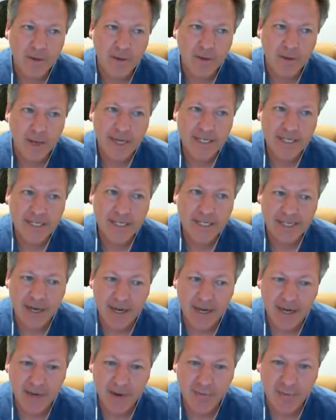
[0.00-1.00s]

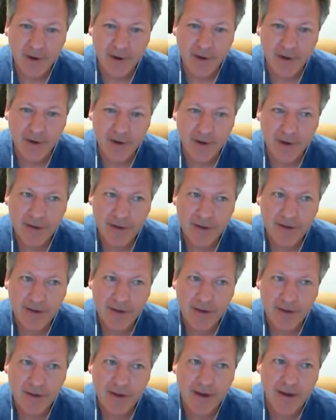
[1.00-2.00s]
excited about it,
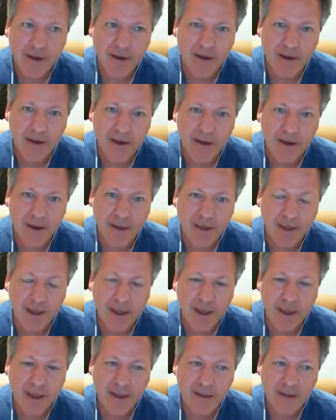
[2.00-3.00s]

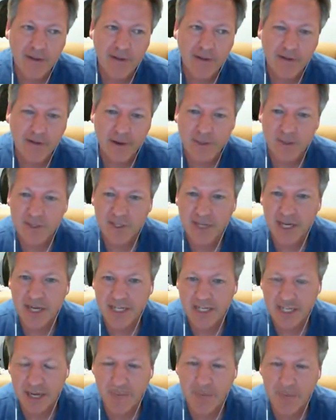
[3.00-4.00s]
and there was an
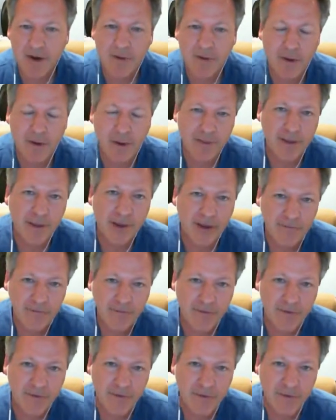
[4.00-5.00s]
excitement around the
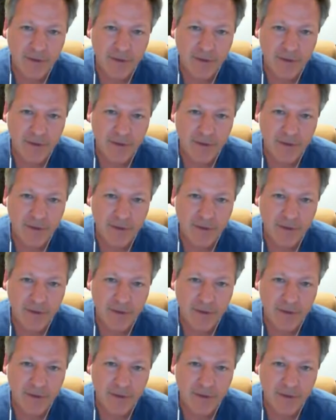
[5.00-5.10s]
iPhone.